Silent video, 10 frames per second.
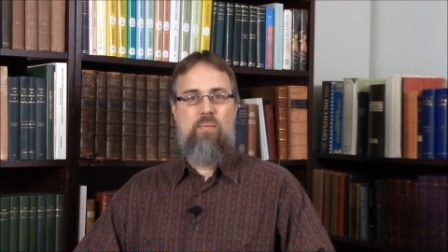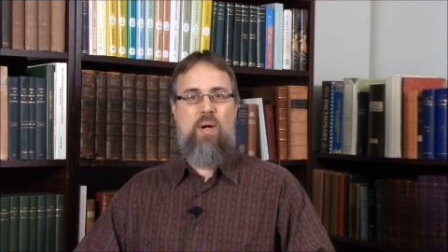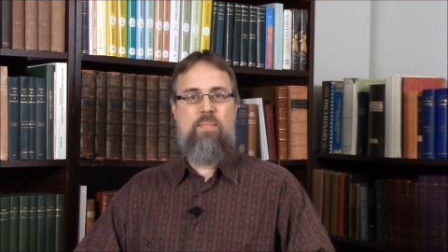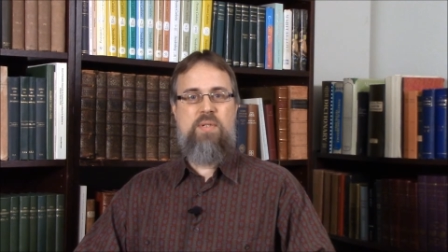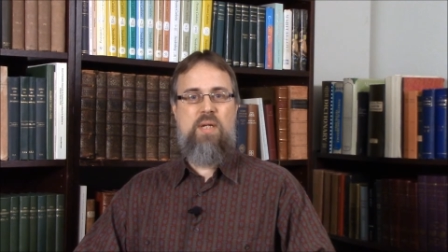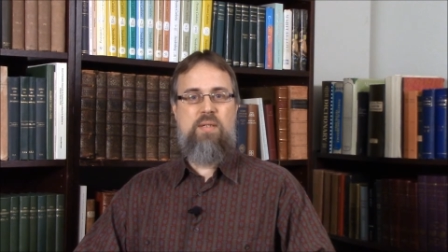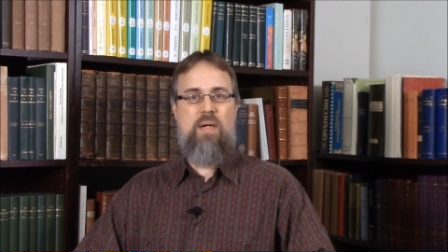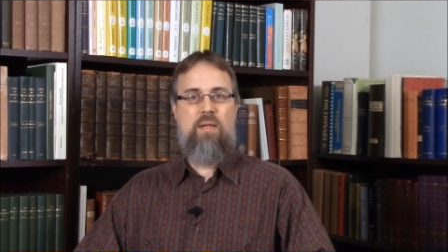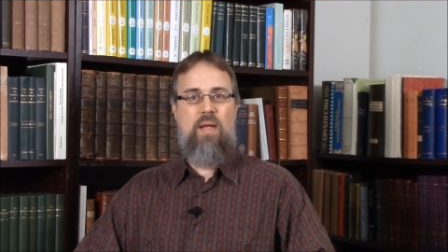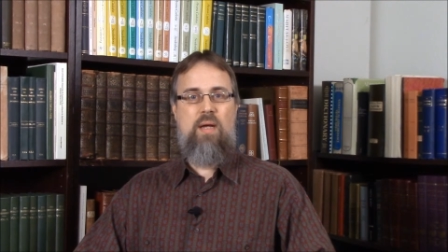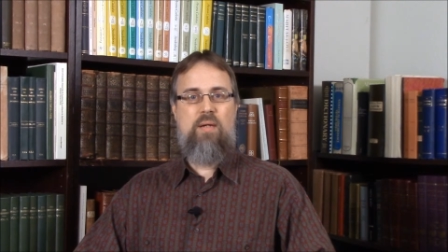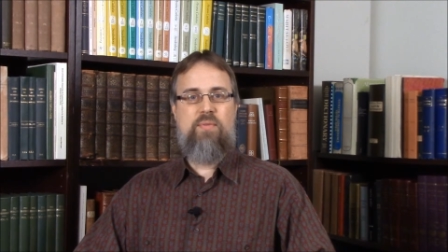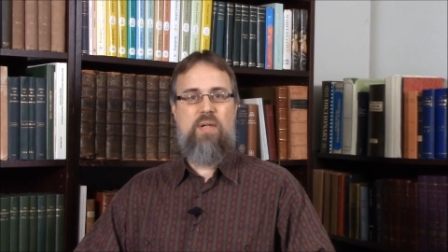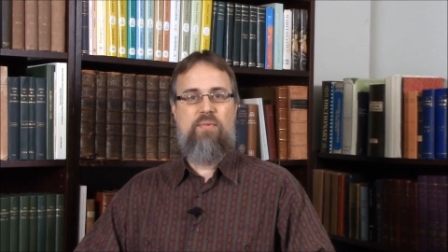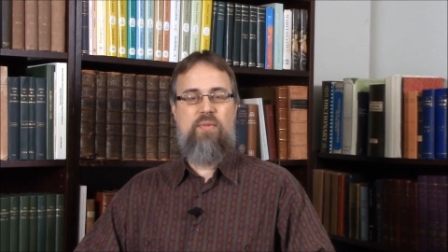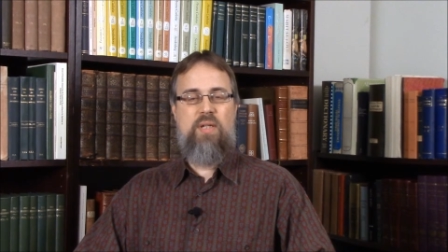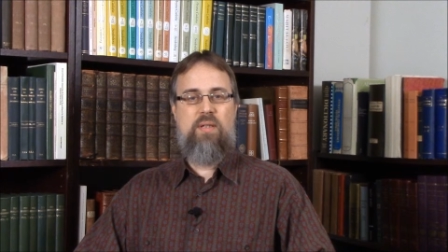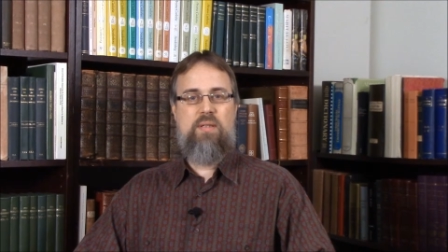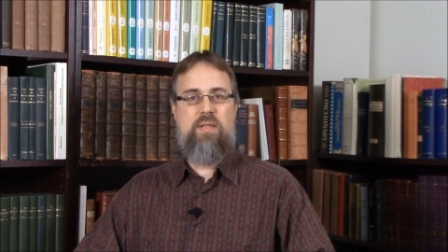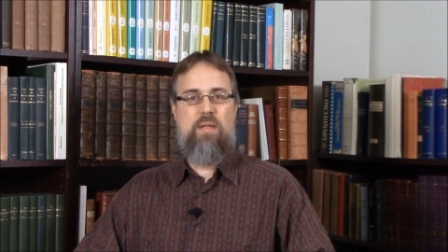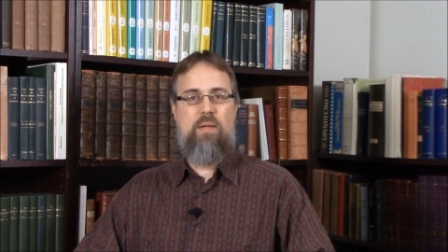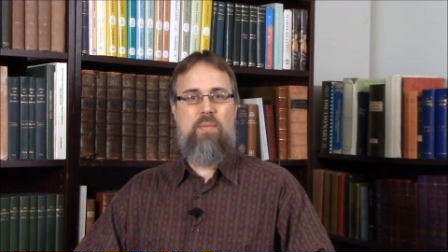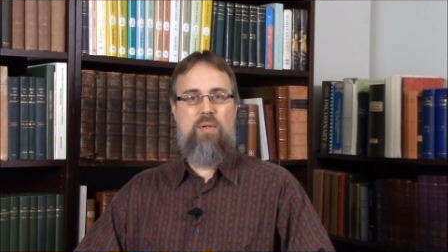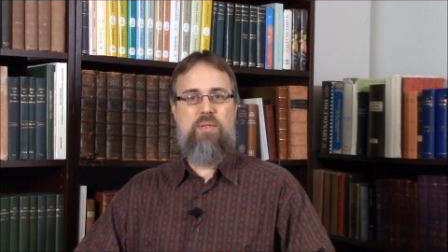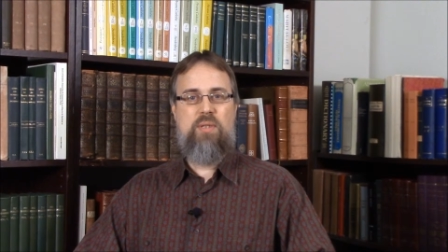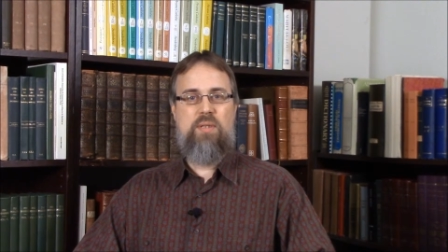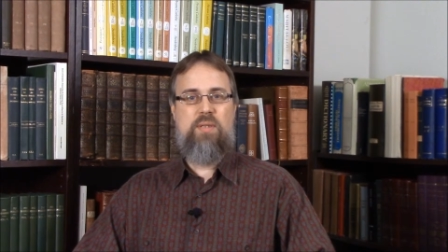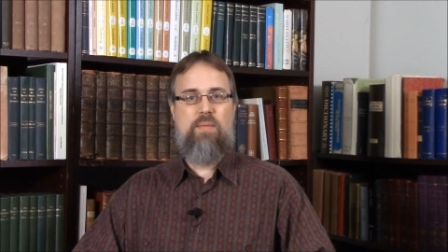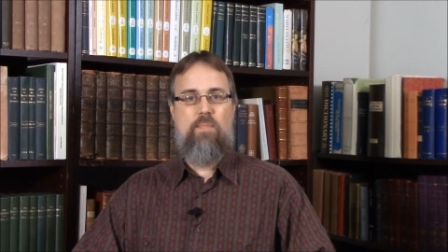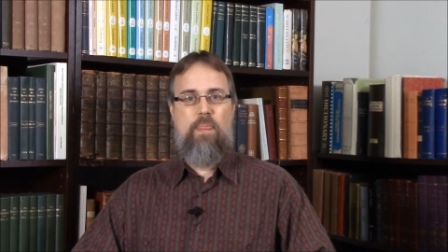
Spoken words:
represent our loves, our feelings, and our emotions.